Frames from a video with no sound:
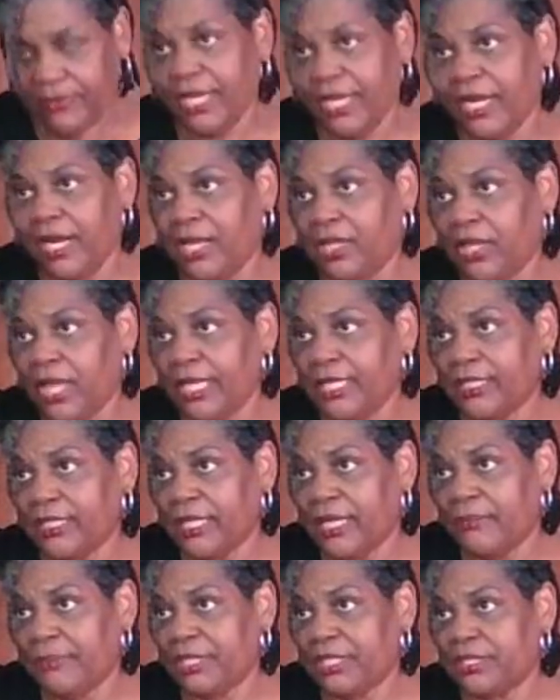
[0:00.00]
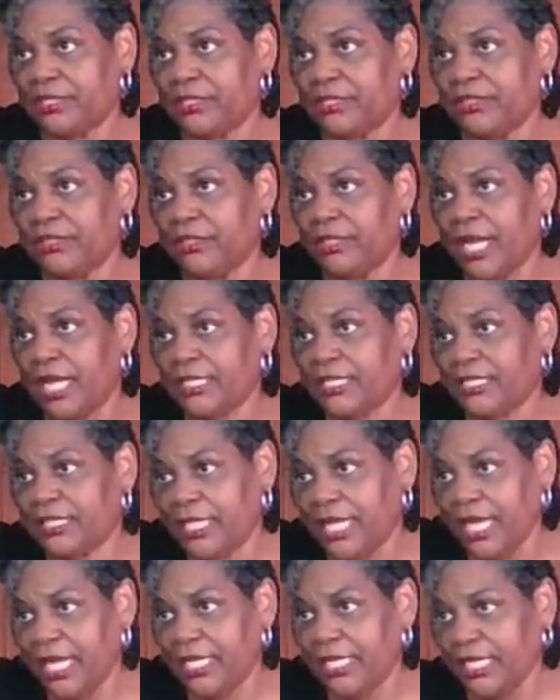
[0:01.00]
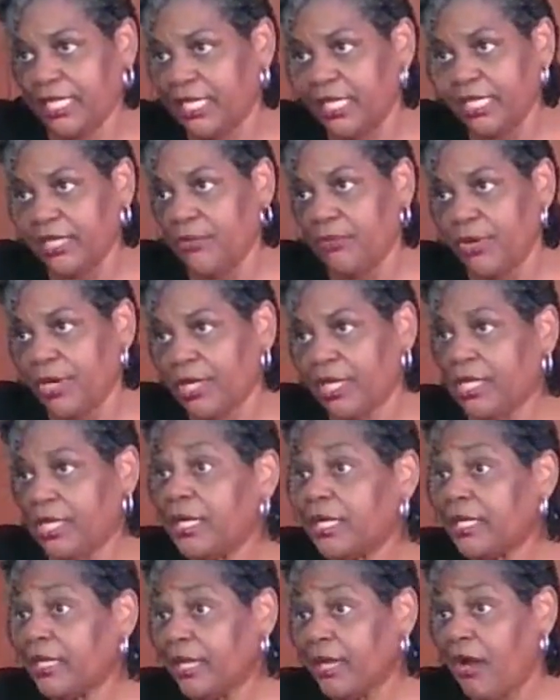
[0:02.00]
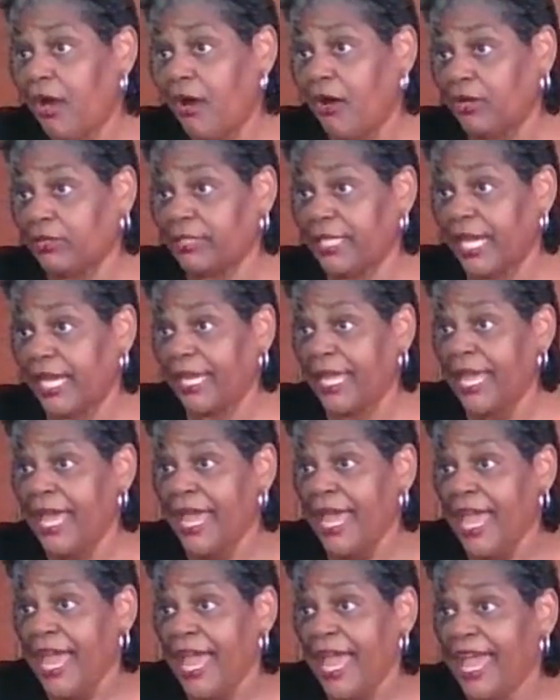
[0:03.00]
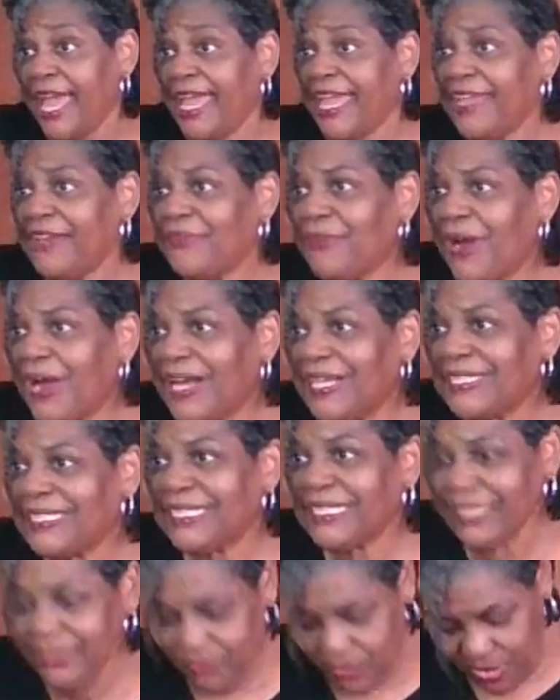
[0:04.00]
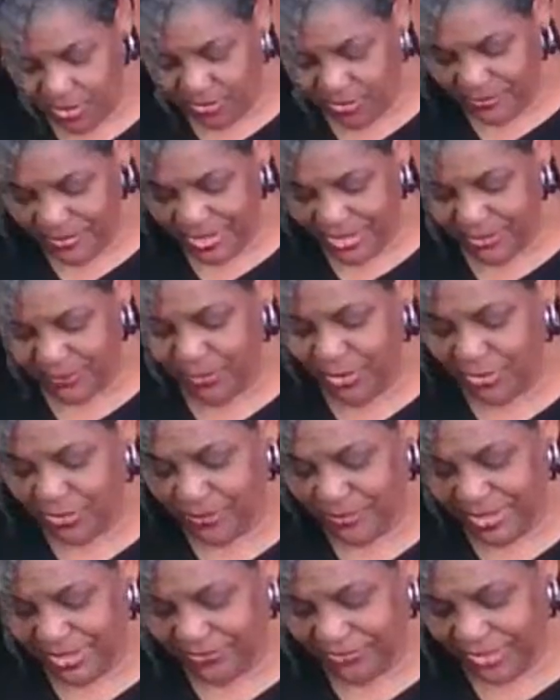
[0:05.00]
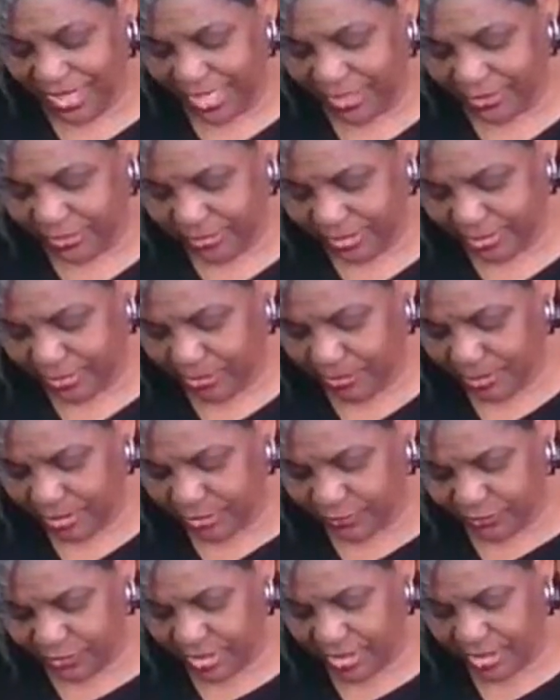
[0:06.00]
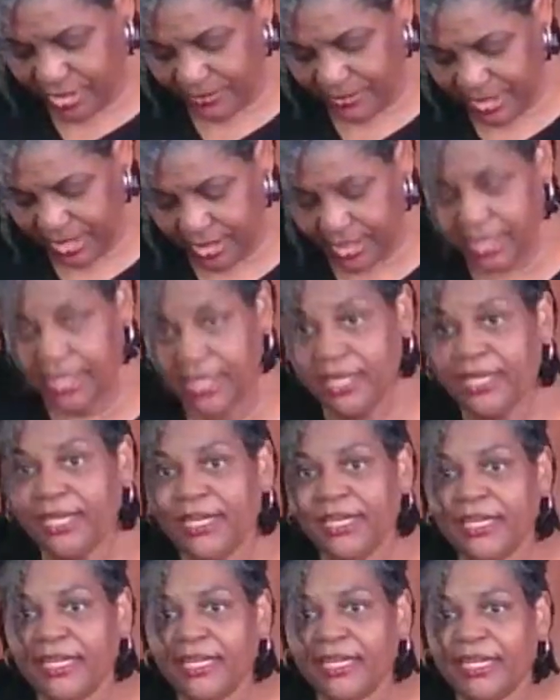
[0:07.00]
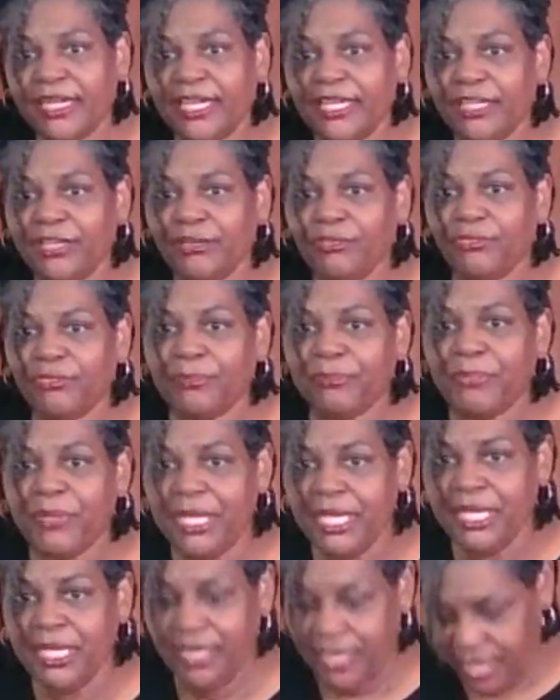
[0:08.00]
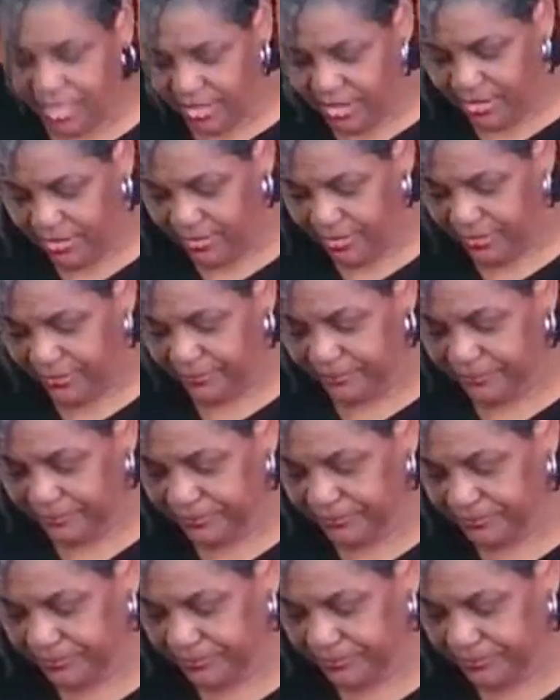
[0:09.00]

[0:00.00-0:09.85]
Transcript: and I like that because you're not standing anywhere cooking all day. Hey, Rosalind, welcome in, welcome in. Thank you so much for coming. Thank you for being here.